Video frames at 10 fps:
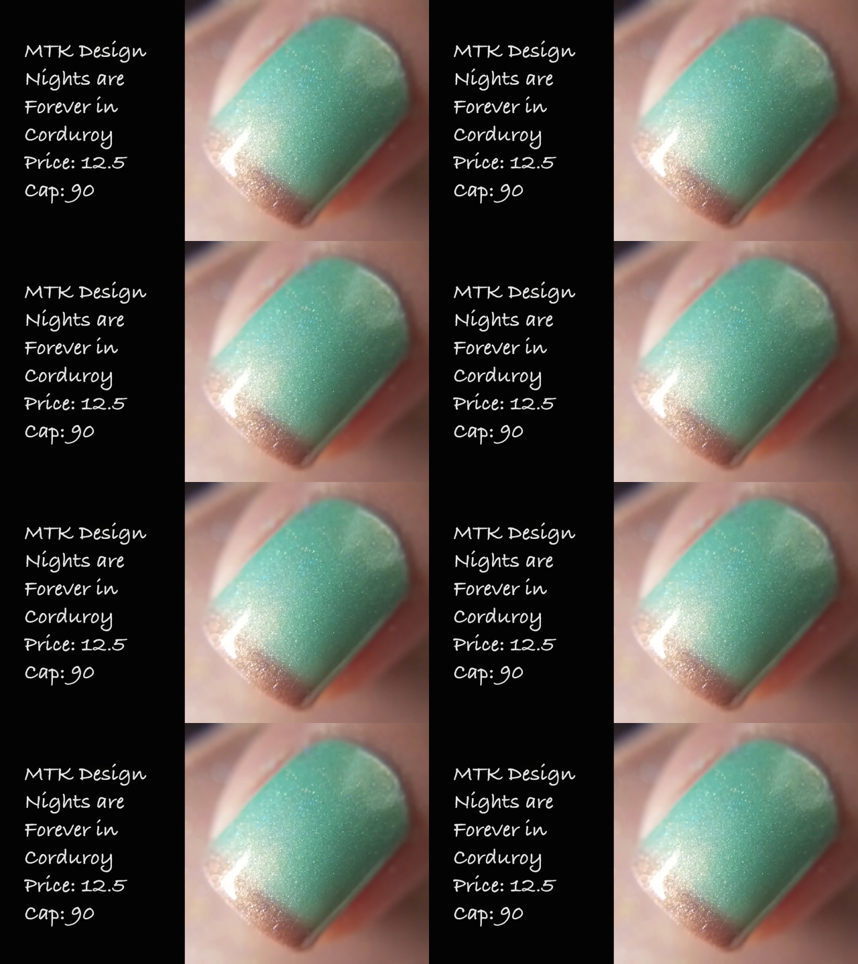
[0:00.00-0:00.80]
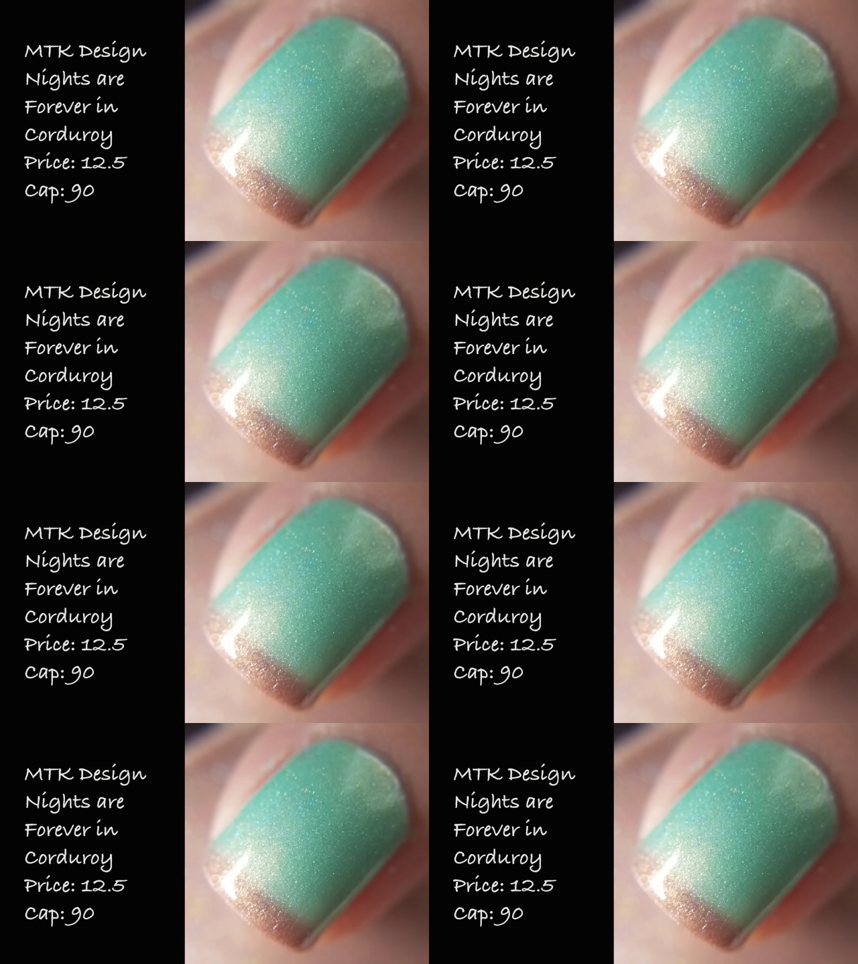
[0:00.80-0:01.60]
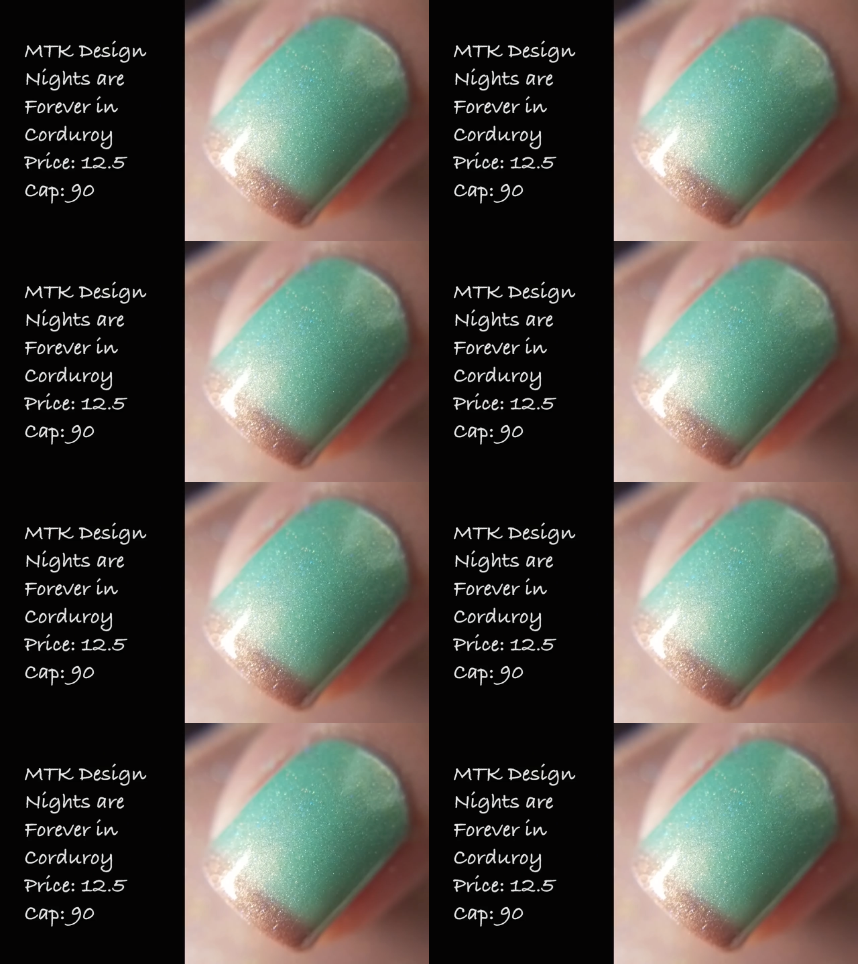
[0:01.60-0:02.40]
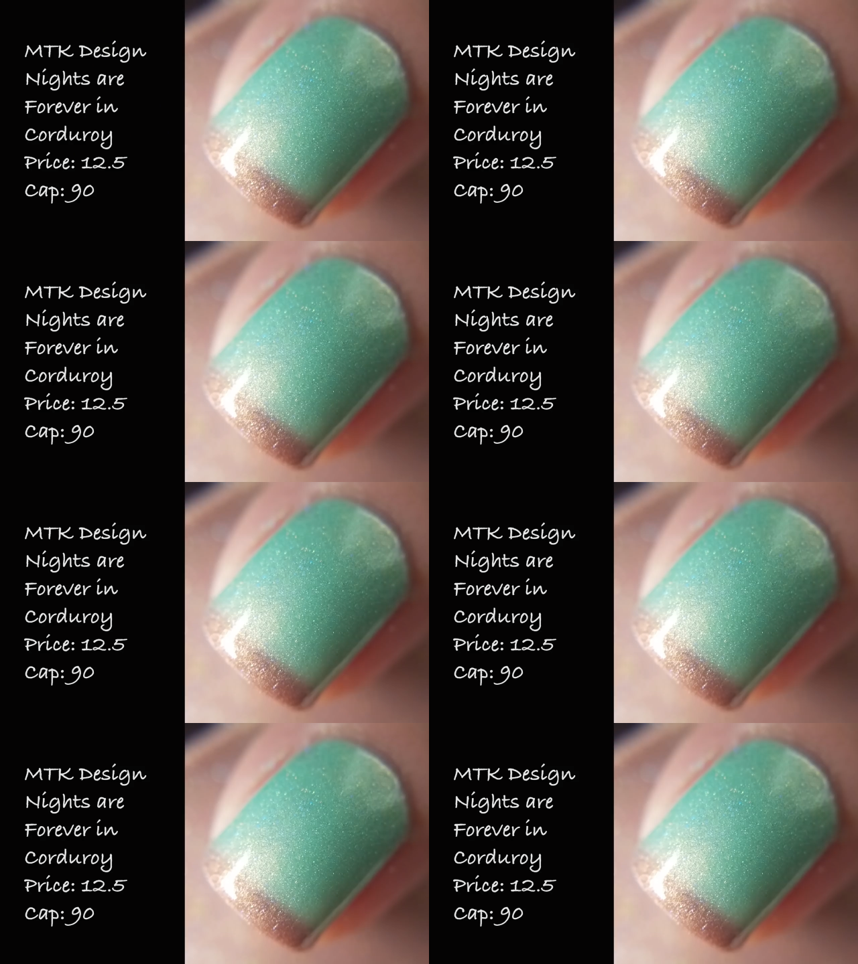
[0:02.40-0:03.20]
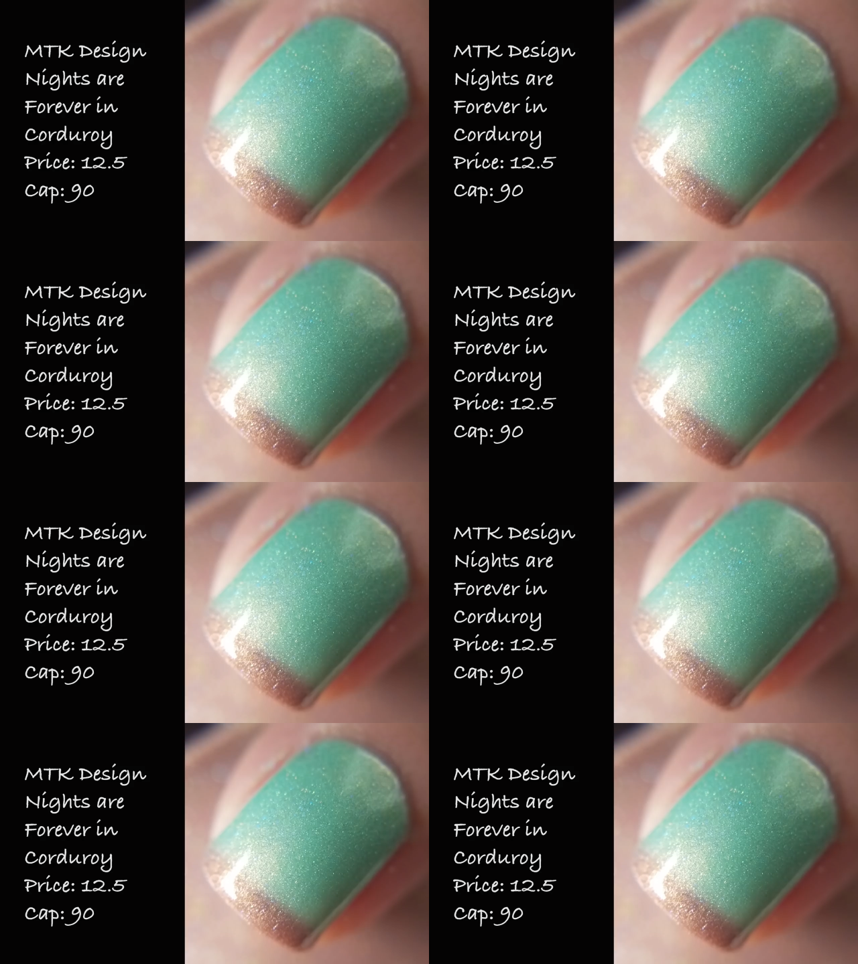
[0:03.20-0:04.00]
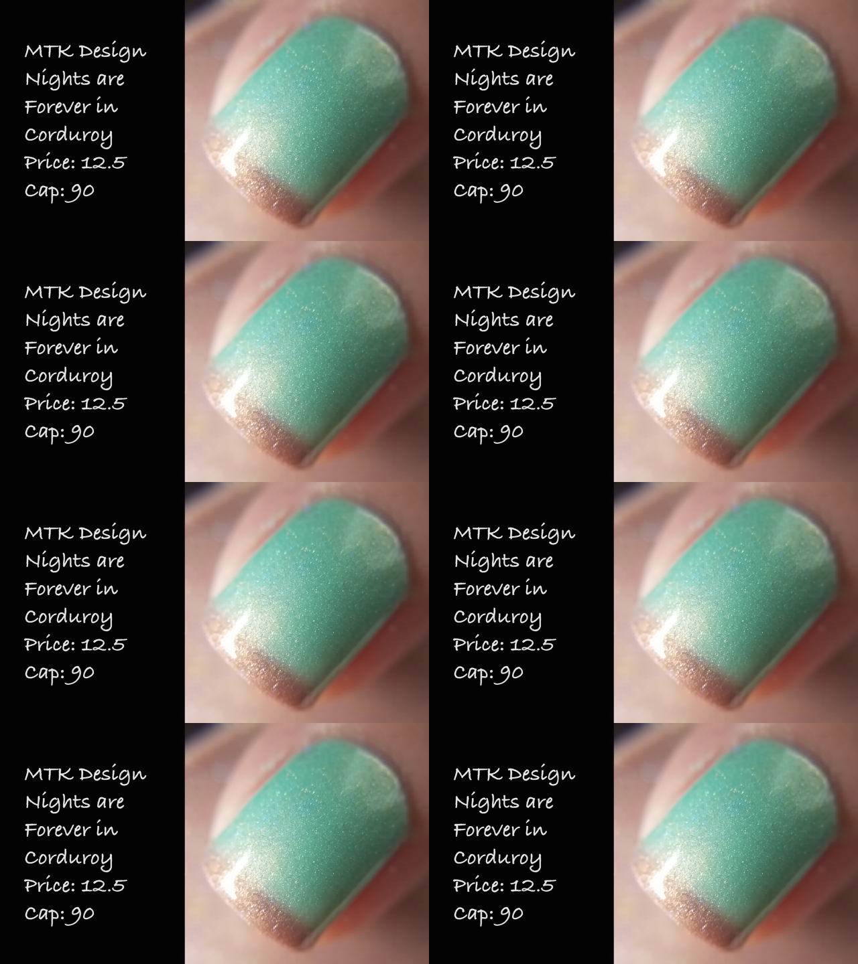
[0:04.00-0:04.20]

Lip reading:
No face is visible, so there are no lips to read.